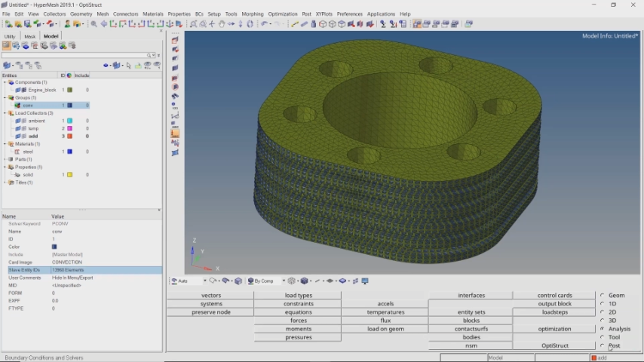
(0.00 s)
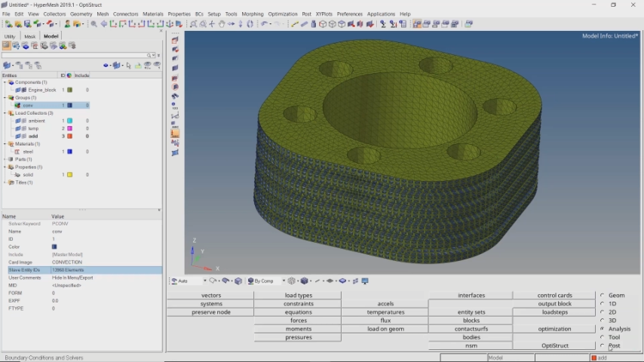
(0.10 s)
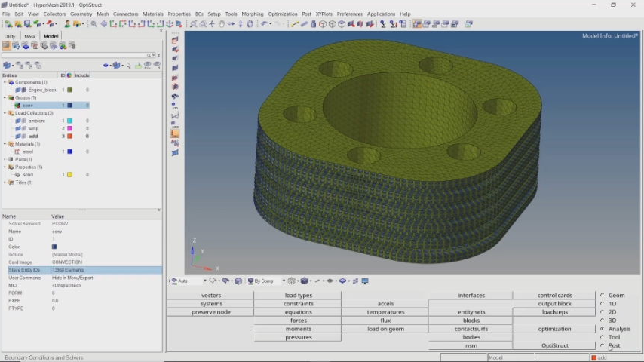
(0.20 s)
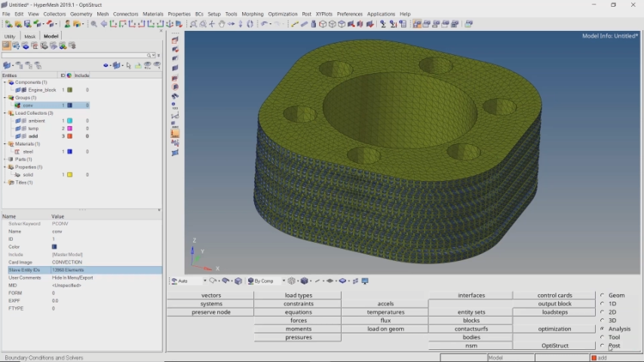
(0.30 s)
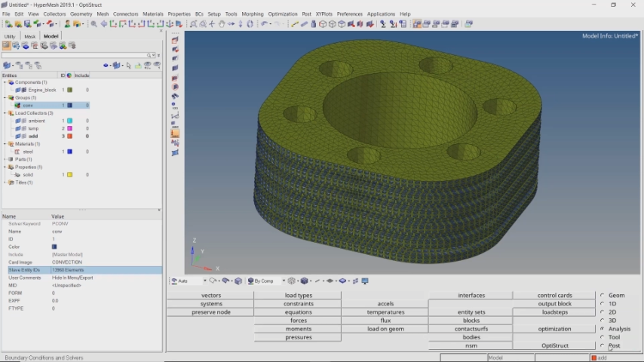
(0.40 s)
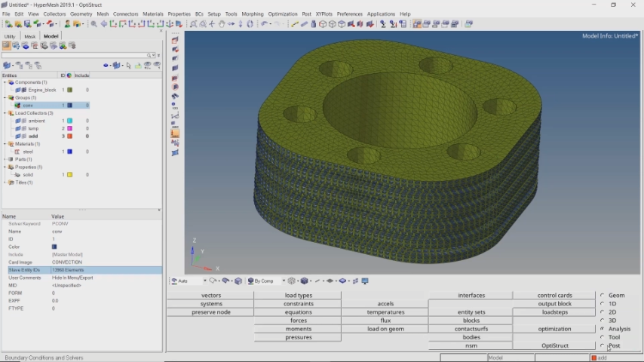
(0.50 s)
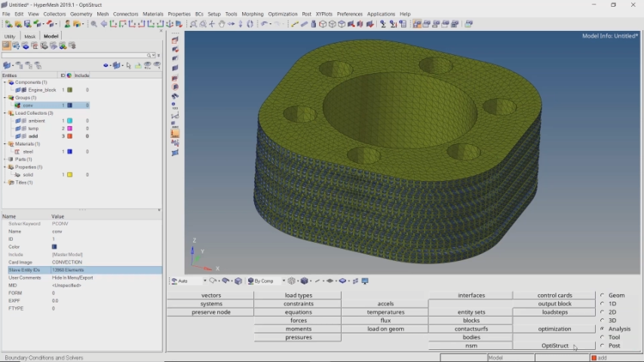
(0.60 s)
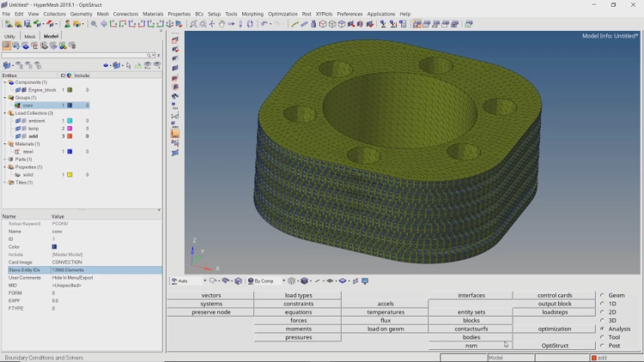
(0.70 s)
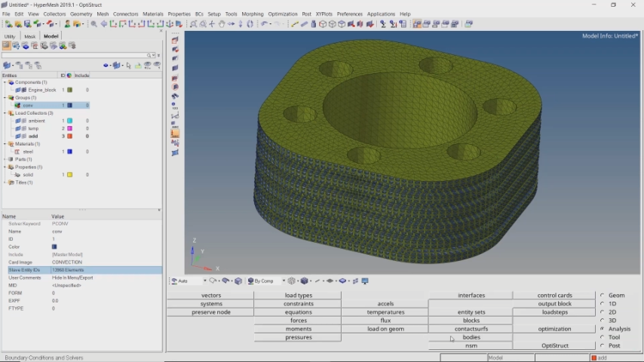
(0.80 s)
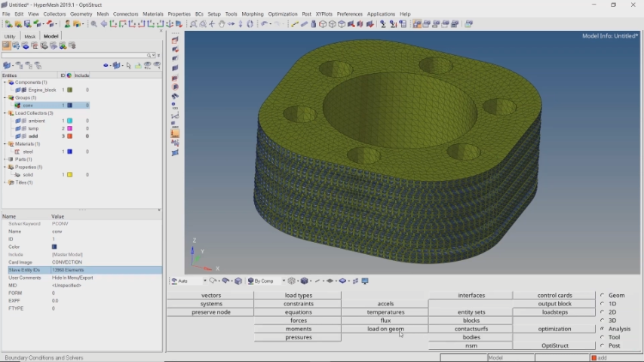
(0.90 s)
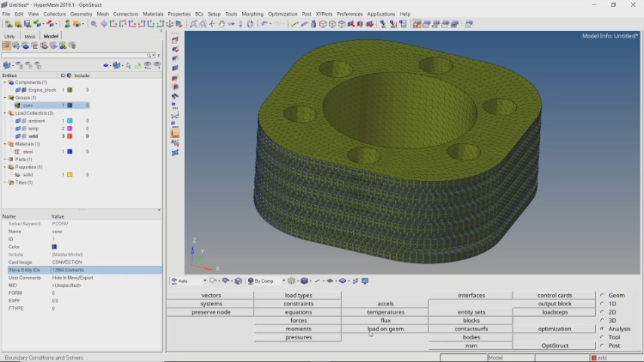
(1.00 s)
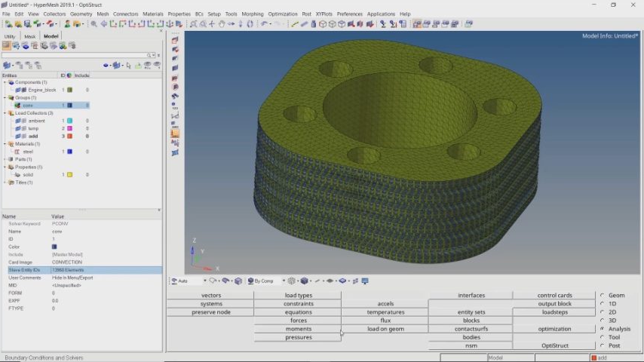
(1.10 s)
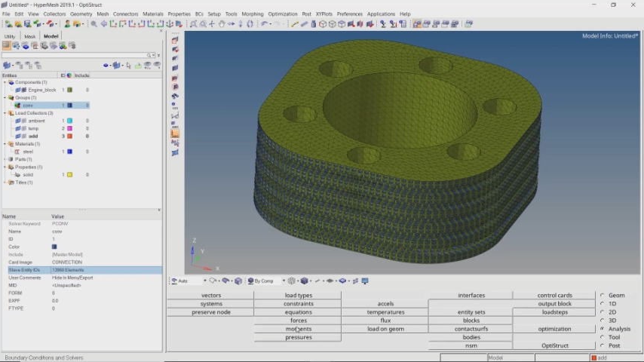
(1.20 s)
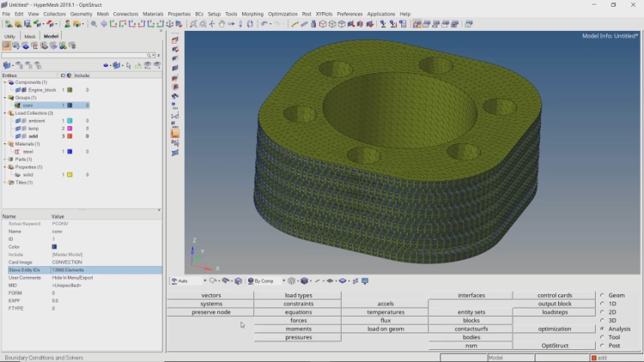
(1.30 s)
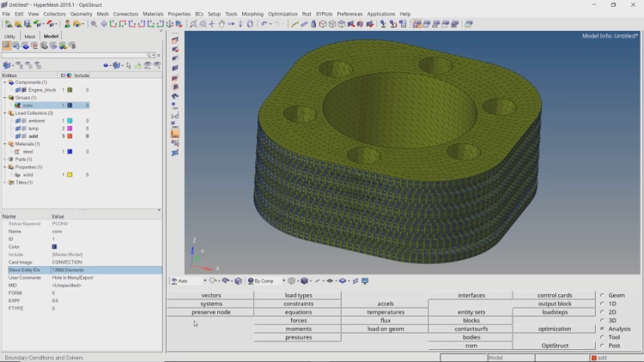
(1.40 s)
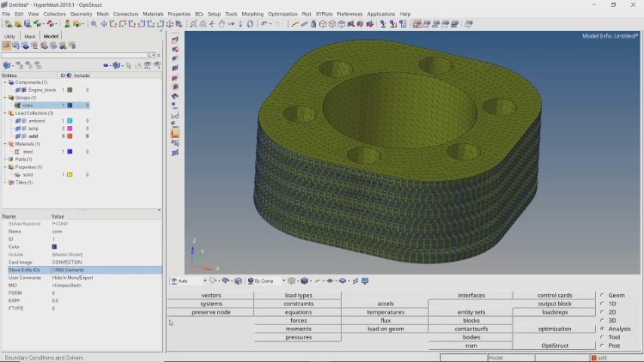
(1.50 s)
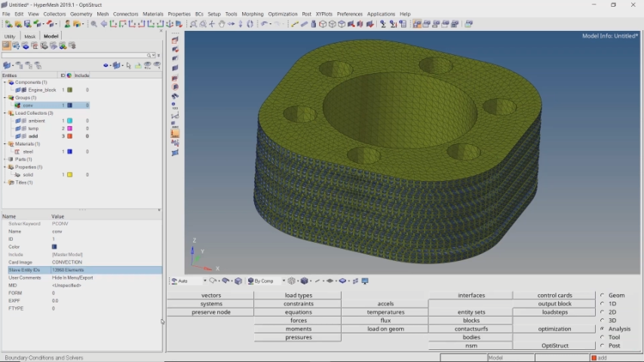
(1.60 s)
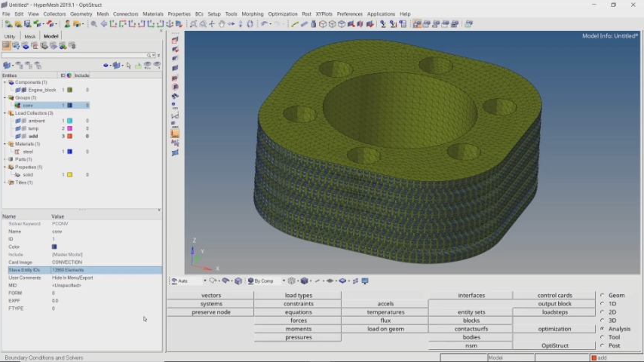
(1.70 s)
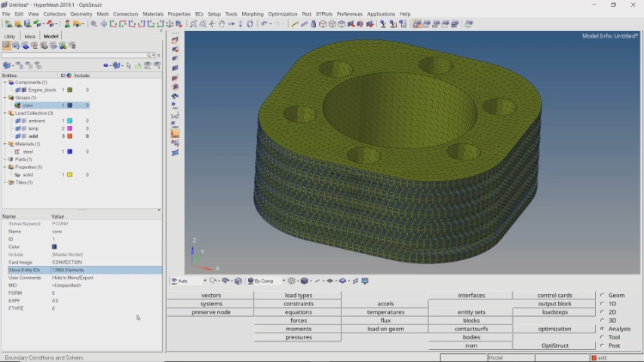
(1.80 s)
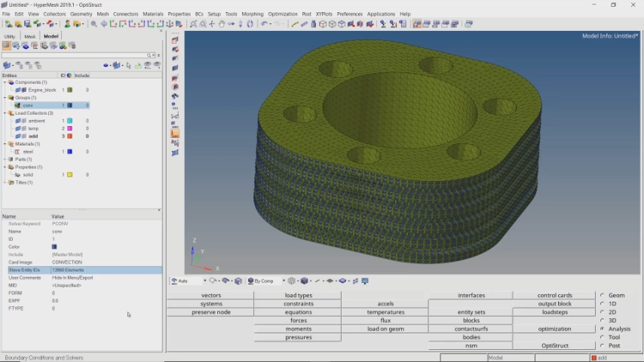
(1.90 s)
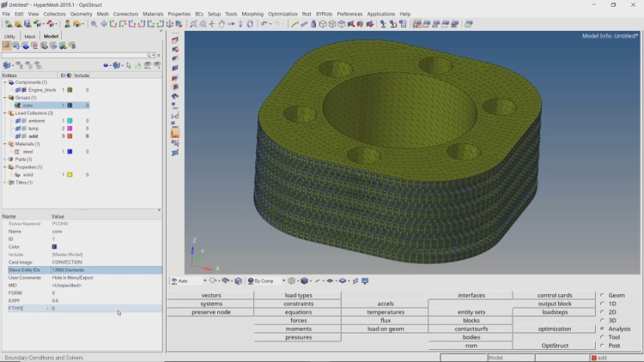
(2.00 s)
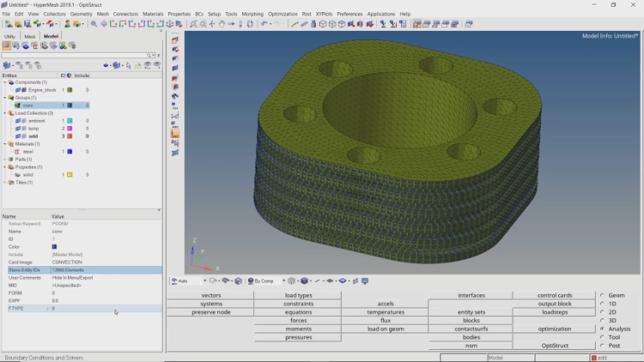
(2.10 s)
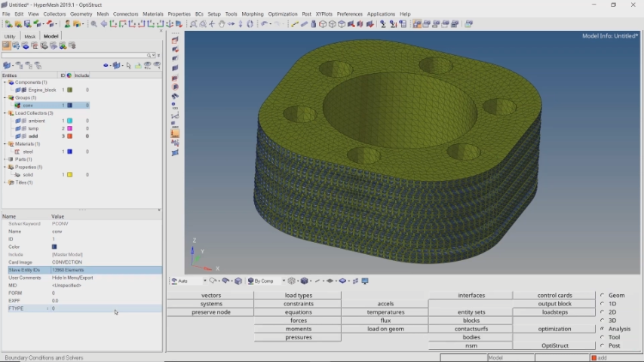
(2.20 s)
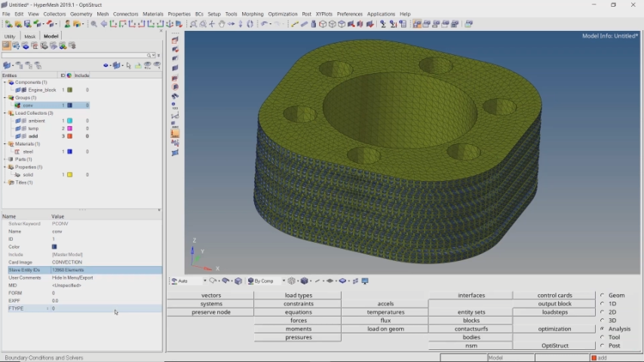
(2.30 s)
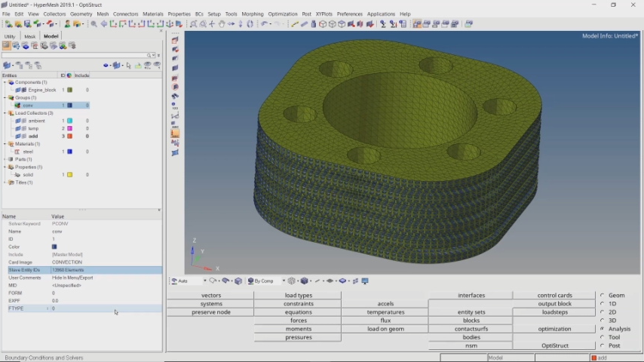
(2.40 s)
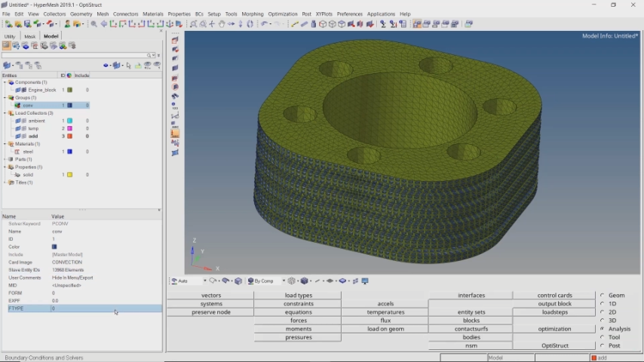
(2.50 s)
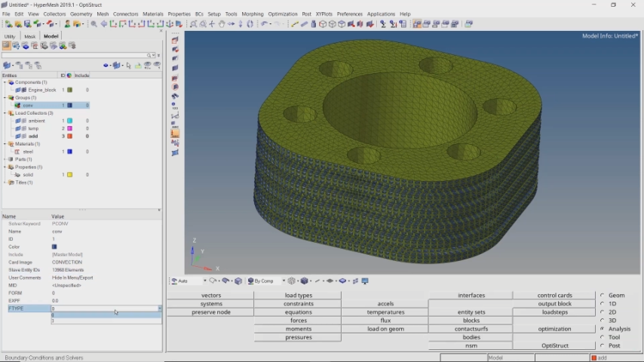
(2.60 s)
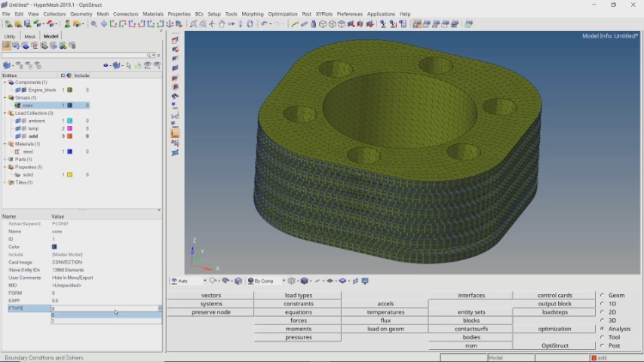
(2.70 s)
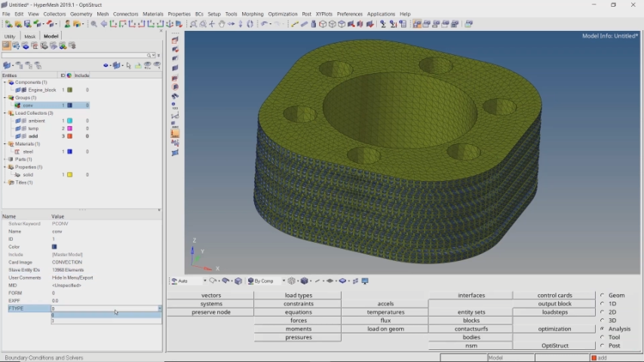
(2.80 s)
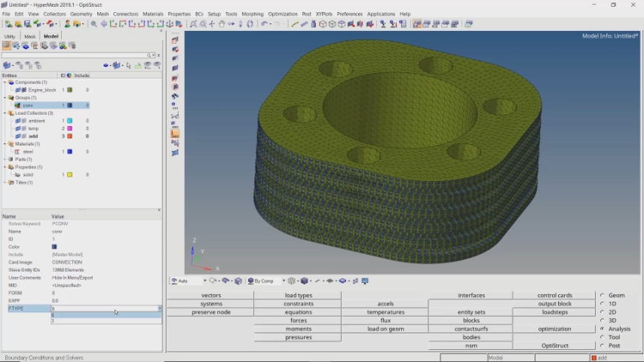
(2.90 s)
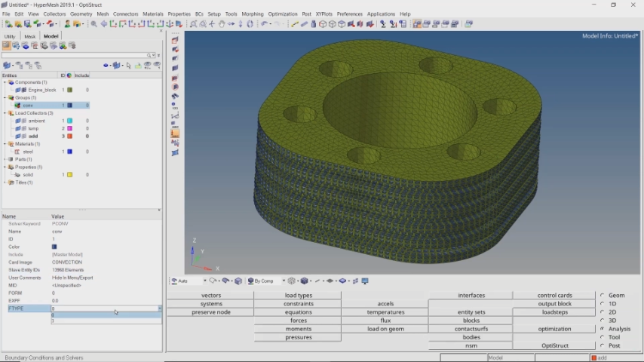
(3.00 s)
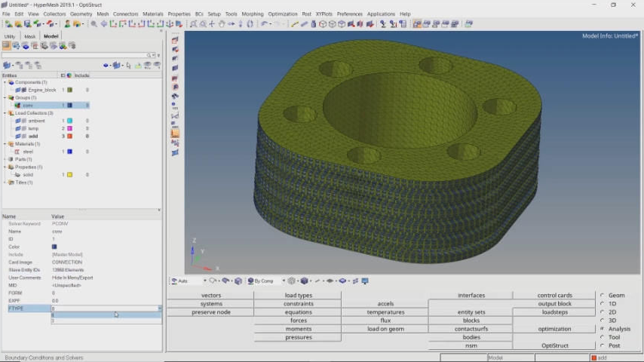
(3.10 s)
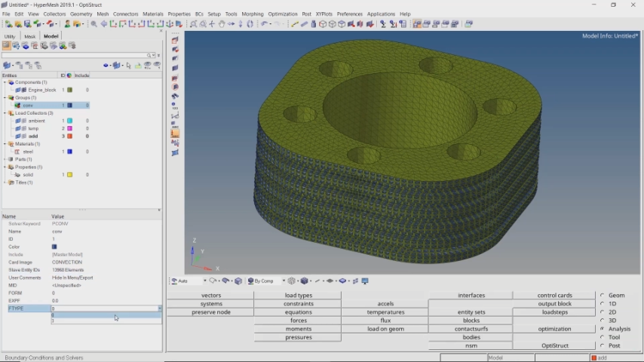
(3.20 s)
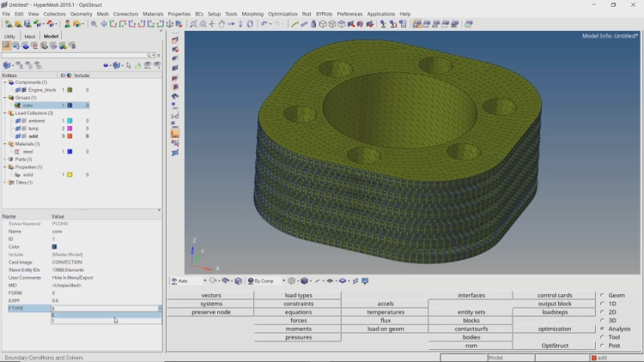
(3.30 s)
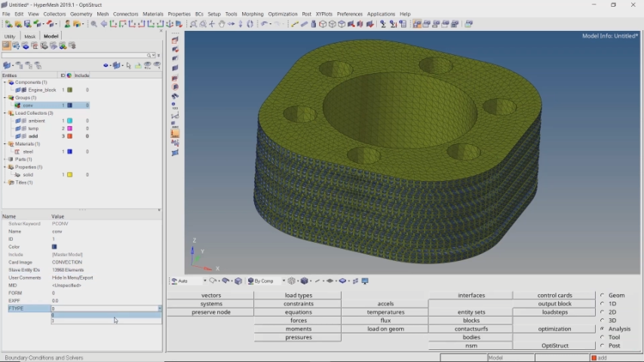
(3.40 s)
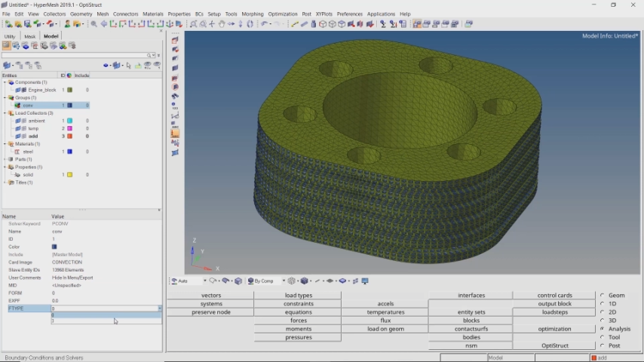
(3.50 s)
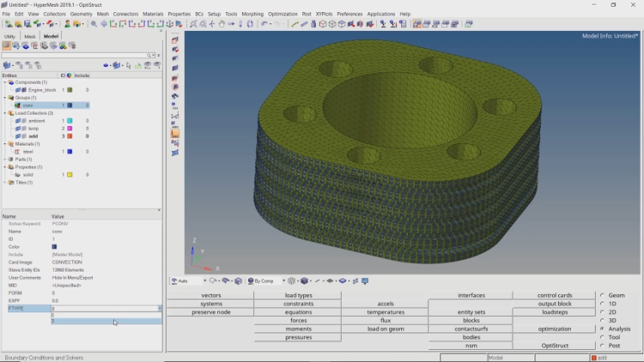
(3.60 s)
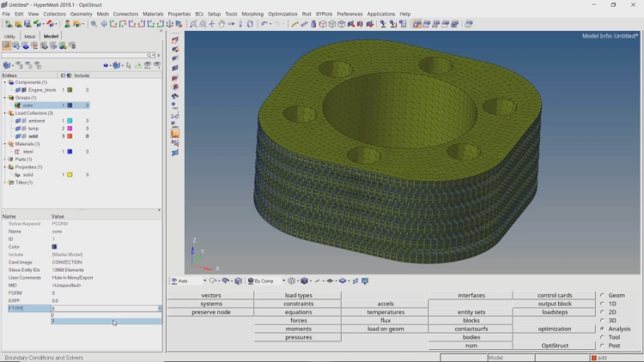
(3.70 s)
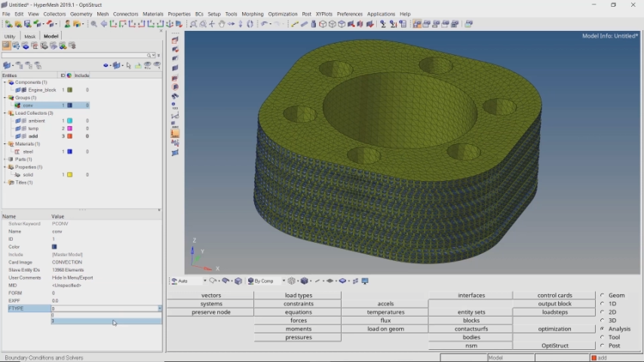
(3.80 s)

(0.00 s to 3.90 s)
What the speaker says: (no speaker visible)